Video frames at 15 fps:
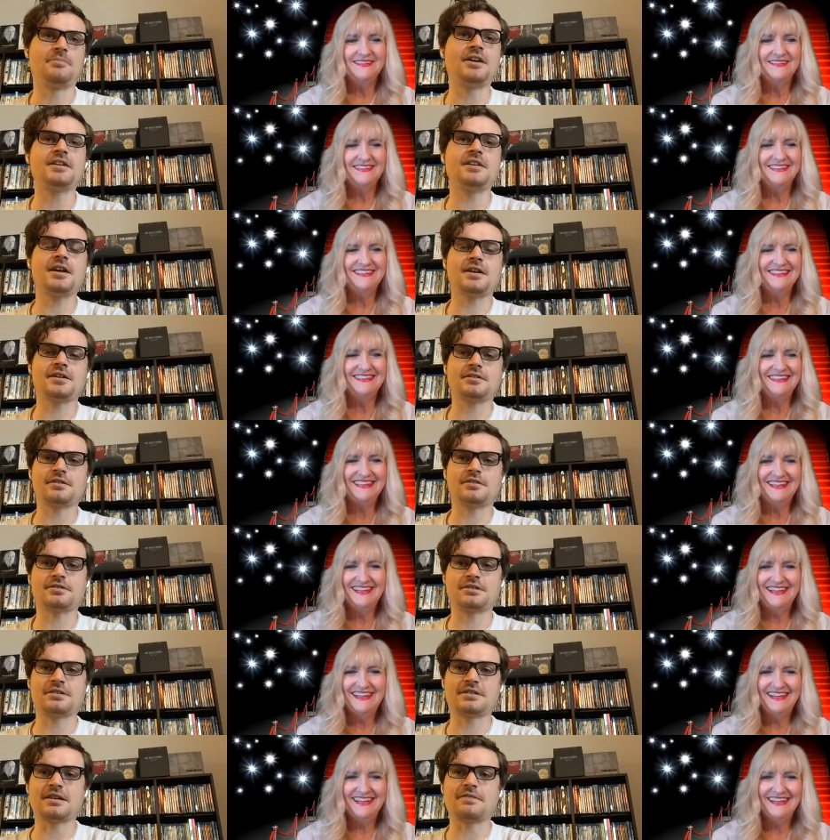Speaker 1: but yeah, yeah,
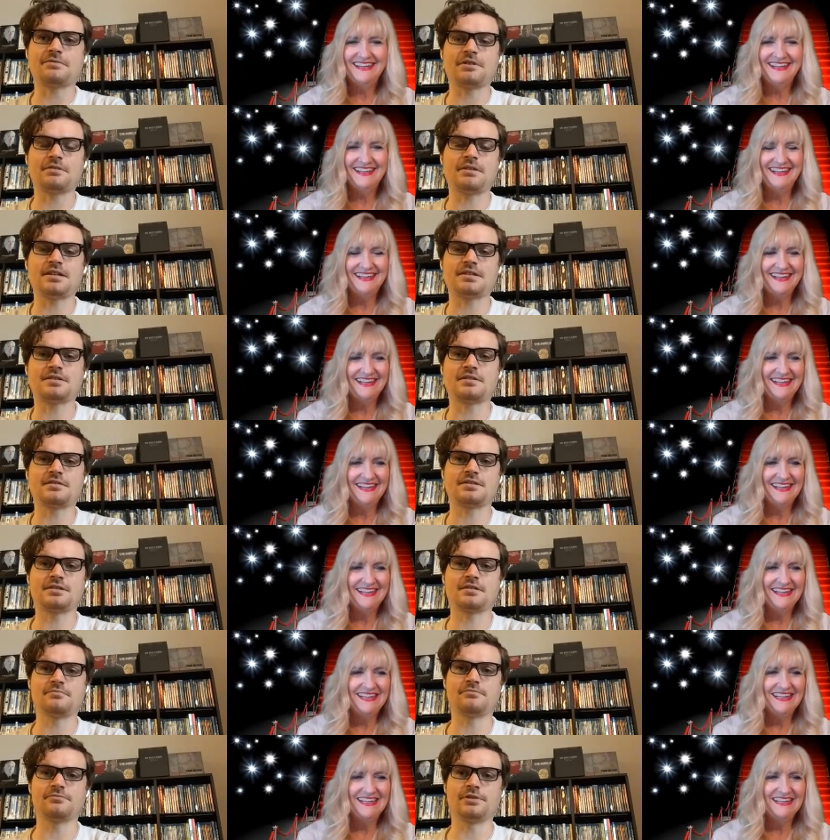it's definitely based on
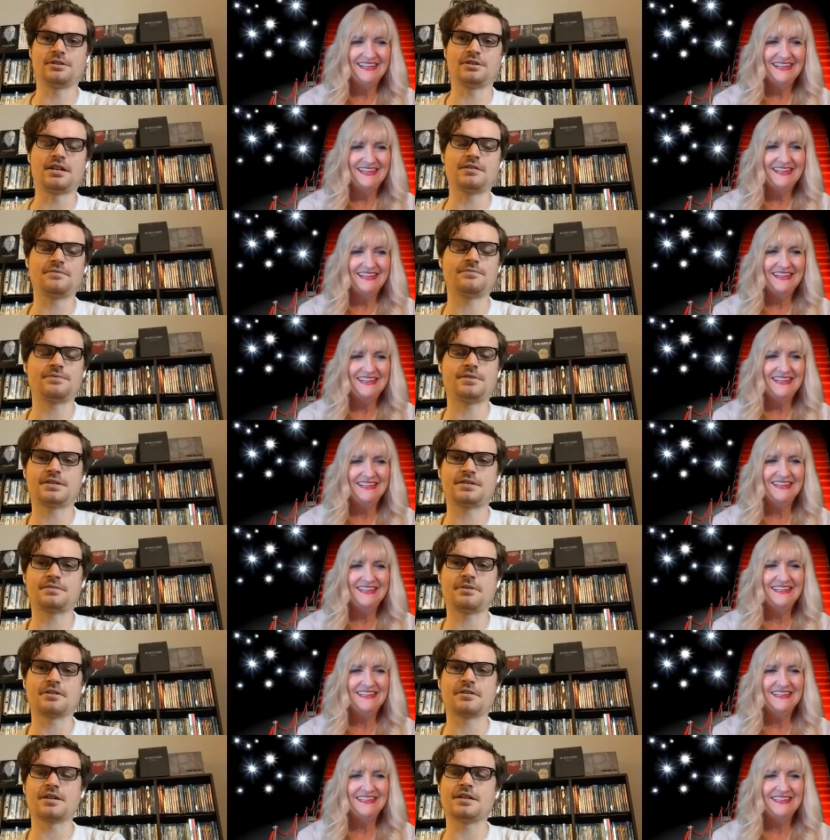some real life
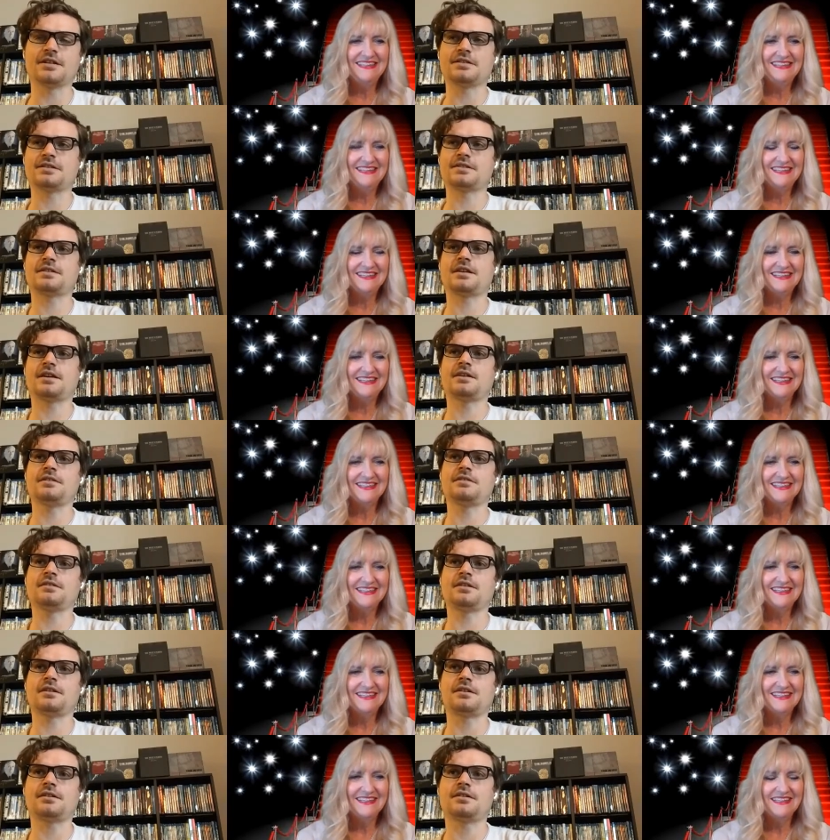experience
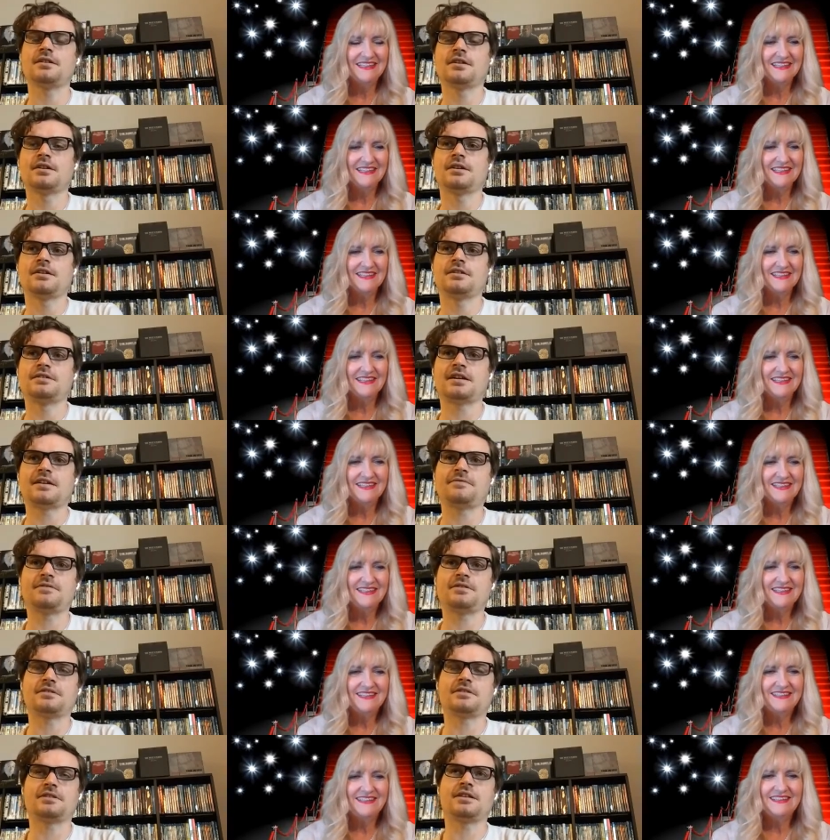and, uh,
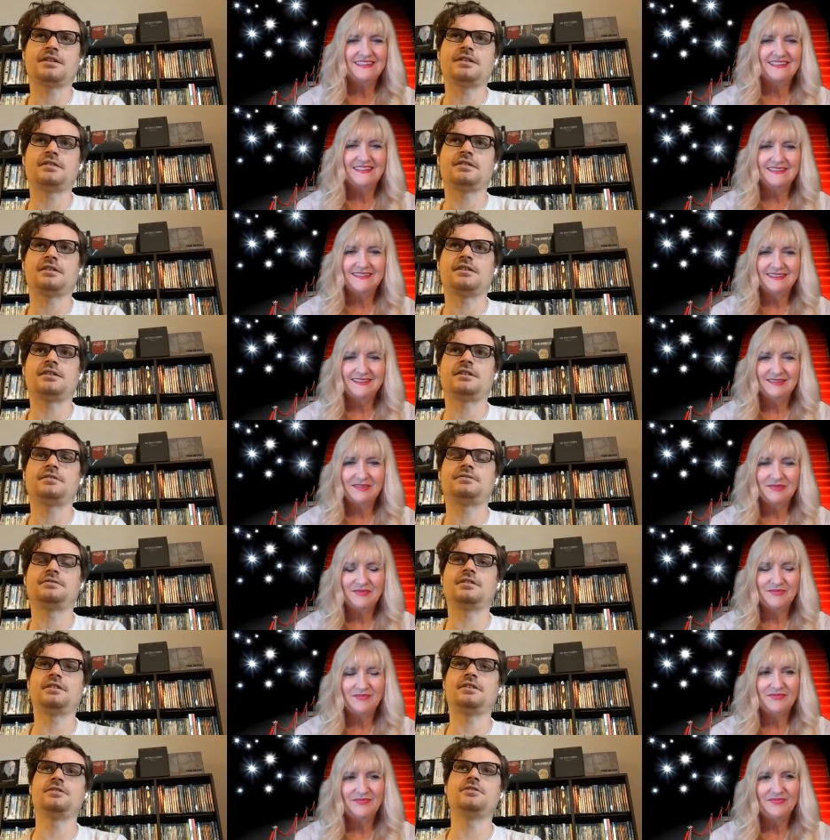definitely uh,
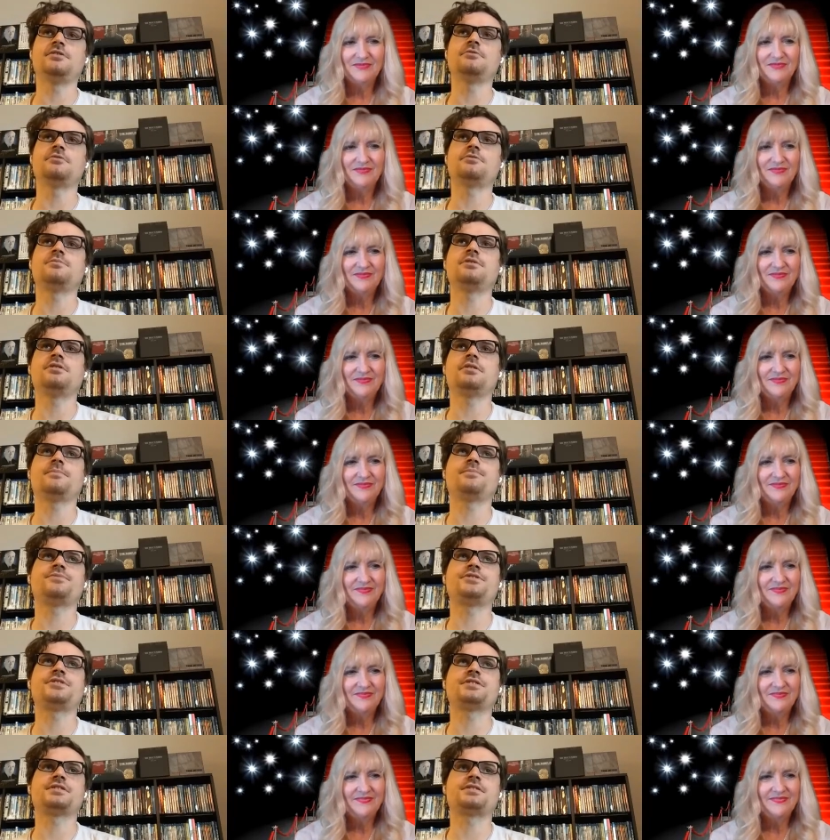an unusual, you know,
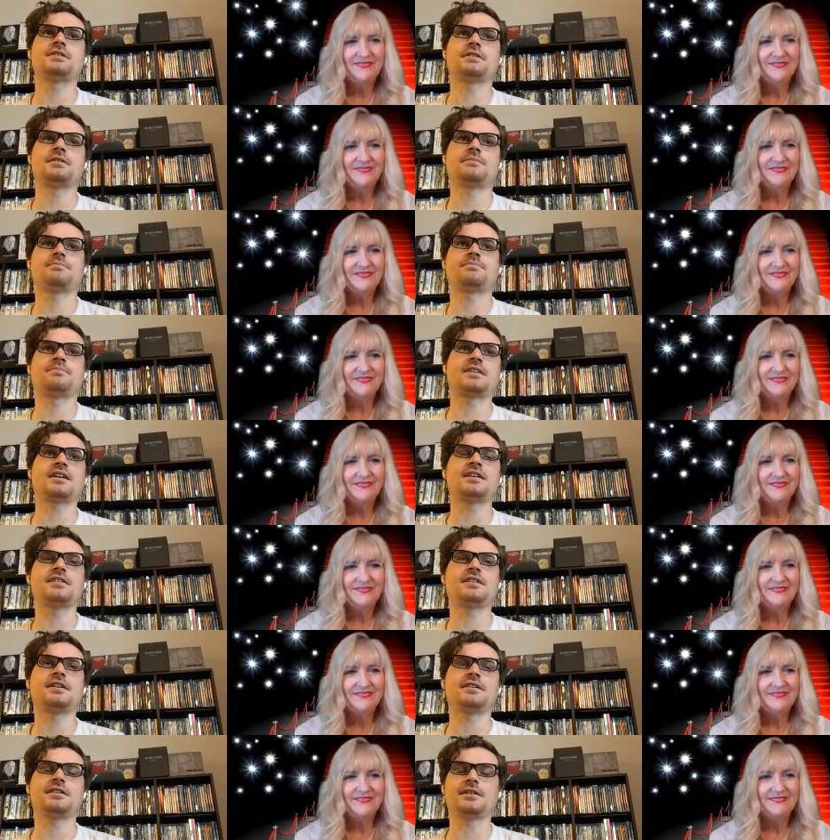just
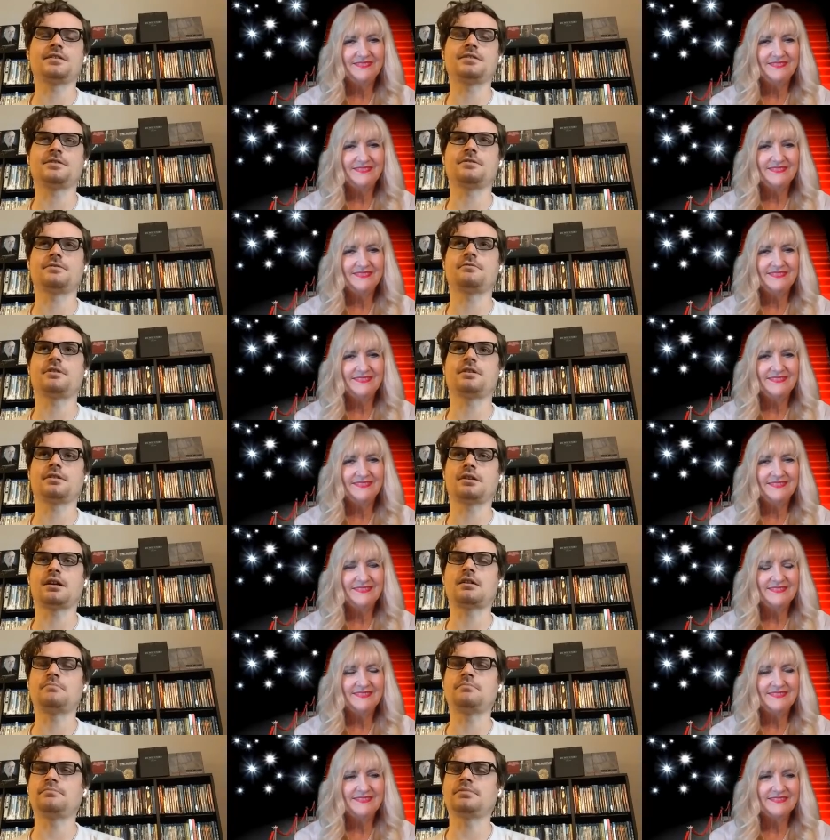kind of getting into uh,
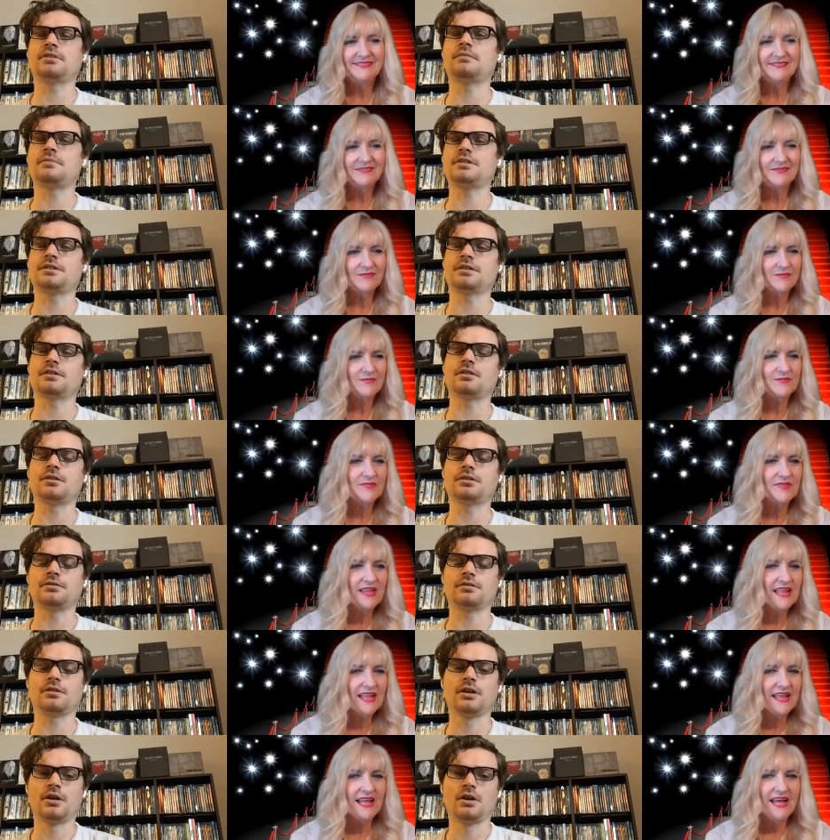com- commenting
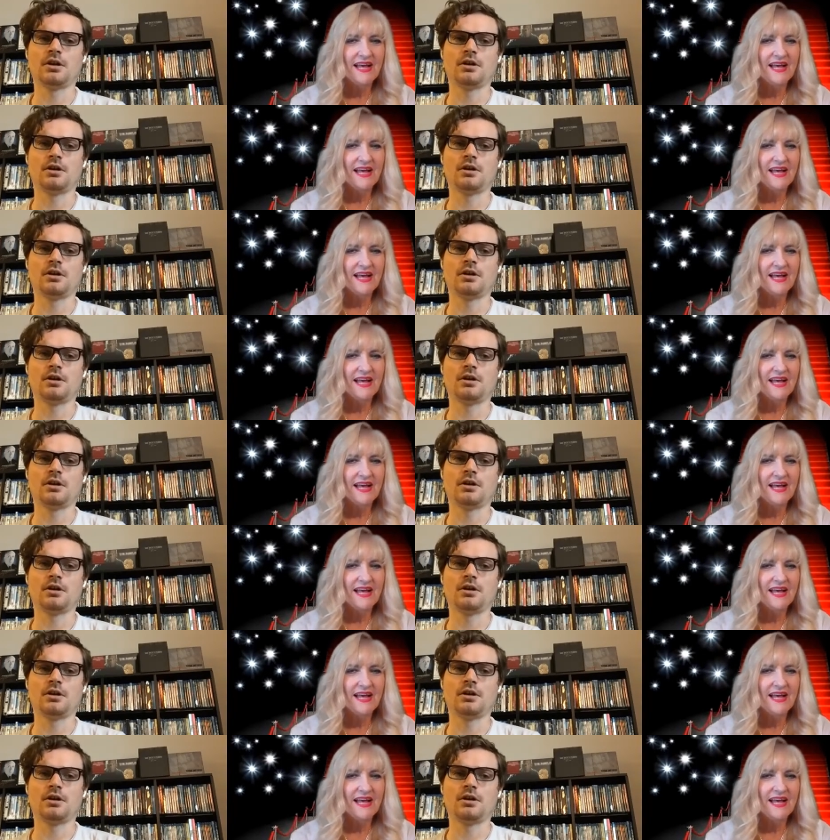on